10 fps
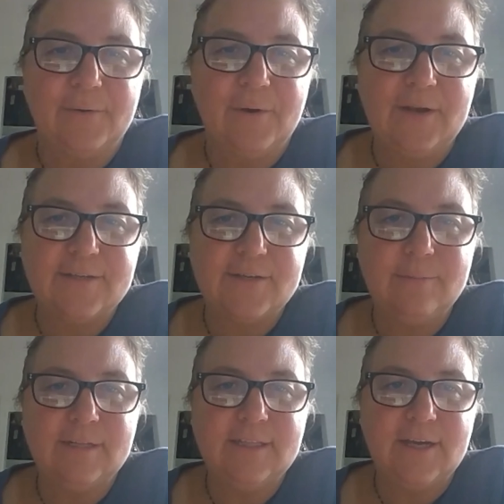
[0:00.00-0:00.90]
Okay, sorry
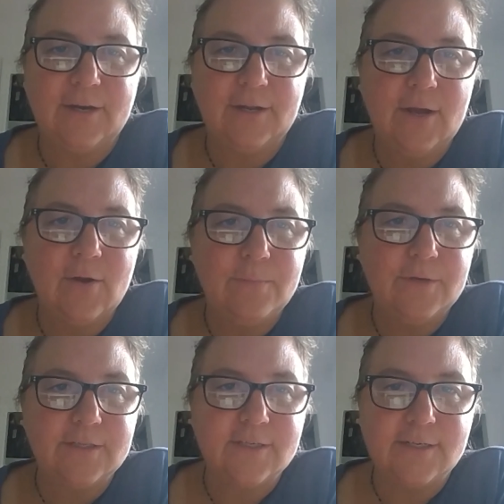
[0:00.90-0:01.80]
about the audio. I hope you
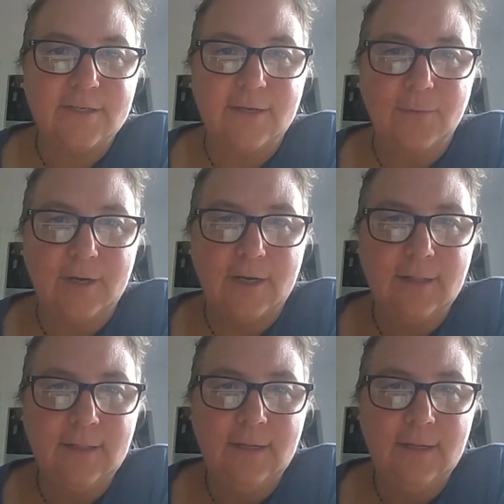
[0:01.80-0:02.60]
can still hear well.